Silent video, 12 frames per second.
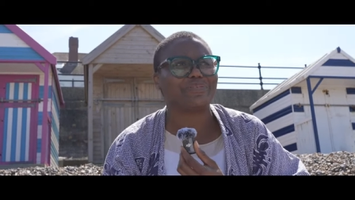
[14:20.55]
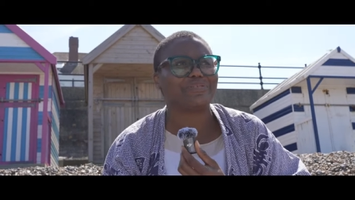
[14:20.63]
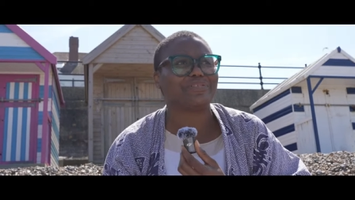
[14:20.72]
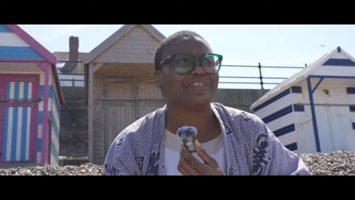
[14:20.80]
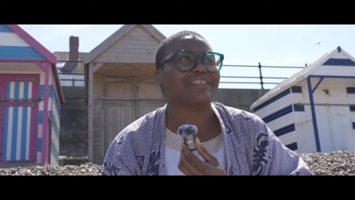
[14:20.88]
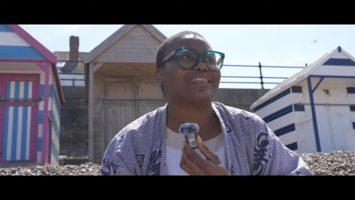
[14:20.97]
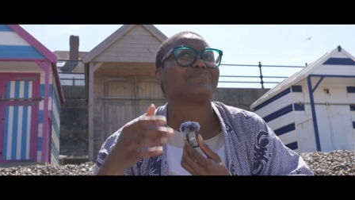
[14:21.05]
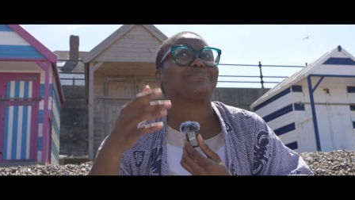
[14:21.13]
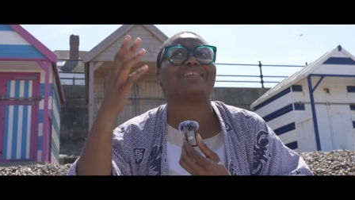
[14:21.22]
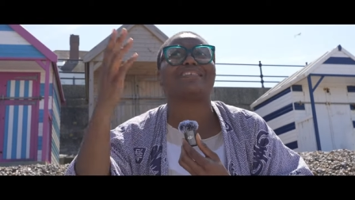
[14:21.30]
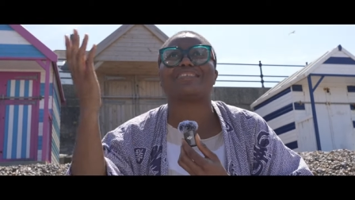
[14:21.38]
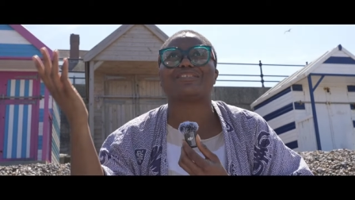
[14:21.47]
You know, this
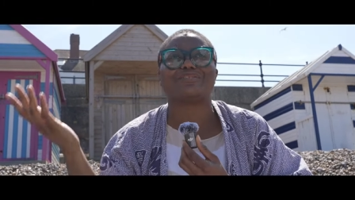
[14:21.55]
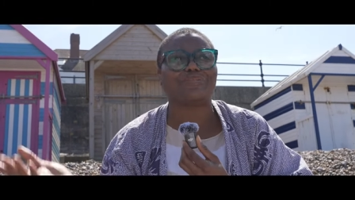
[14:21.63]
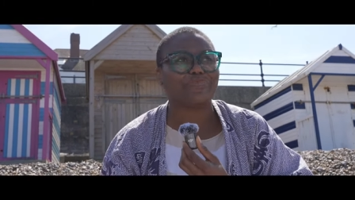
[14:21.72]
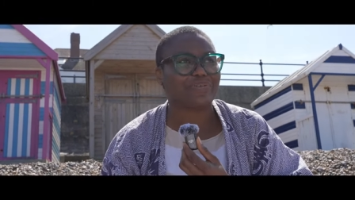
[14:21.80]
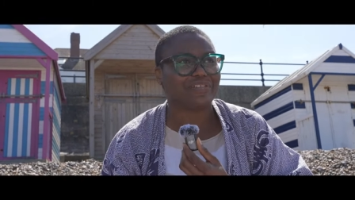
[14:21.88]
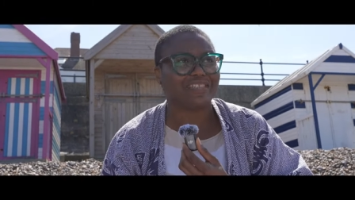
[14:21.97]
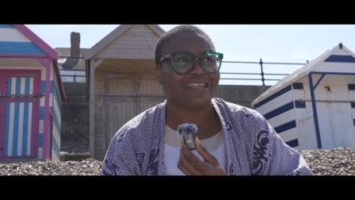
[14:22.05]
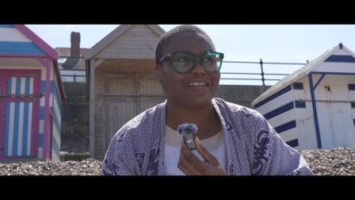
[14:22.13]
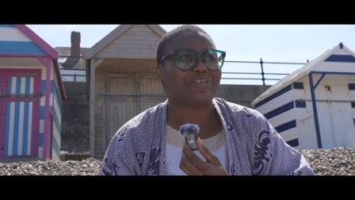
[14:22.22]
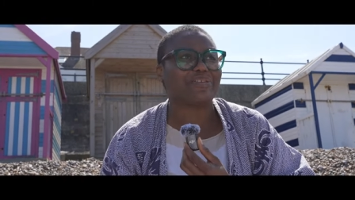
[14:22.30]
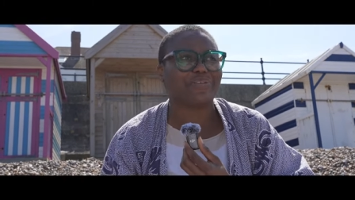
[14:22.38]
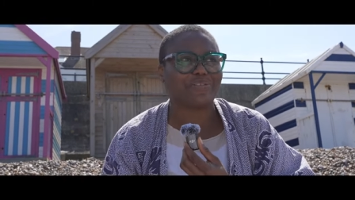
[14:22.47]
place, there's nobody. They're
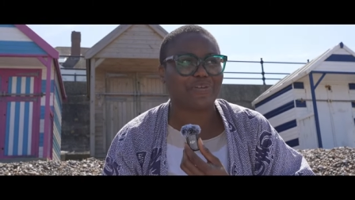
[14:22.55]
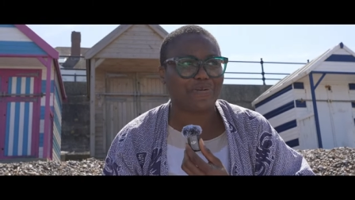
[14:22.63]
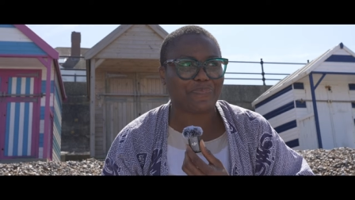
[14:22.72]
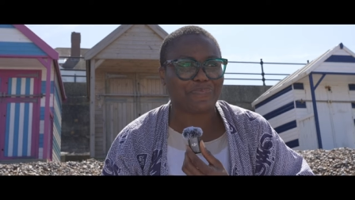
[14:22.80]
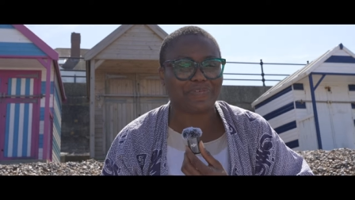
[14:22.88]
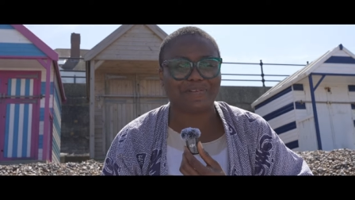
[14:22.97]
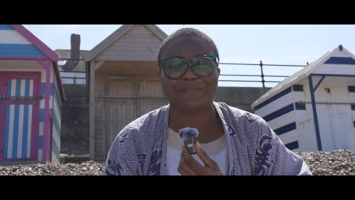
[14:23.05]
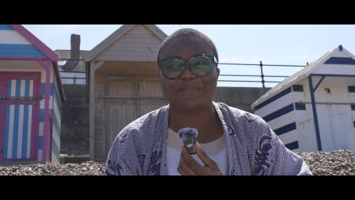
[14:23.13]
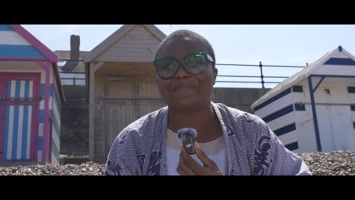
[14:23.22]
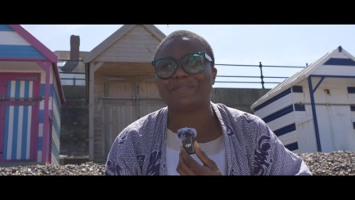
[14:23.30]
not going to open.